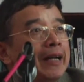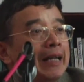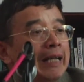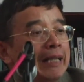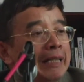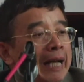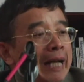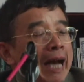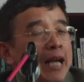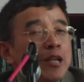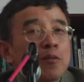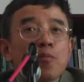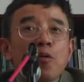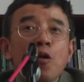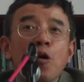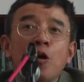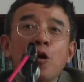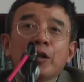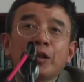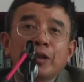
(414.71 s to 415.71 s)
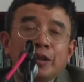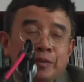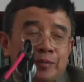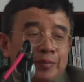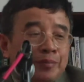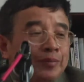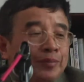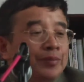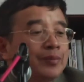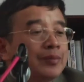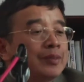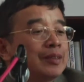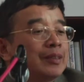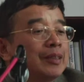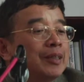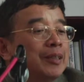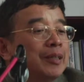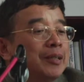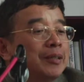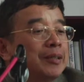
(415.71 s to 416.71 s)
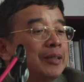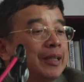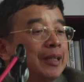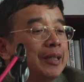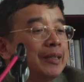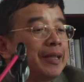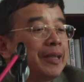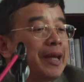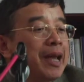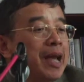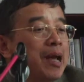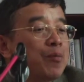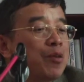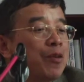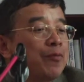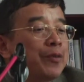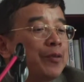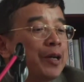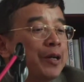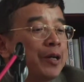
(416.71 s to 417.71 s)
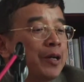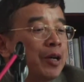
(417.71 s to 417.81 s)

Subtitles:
in that model, in the name of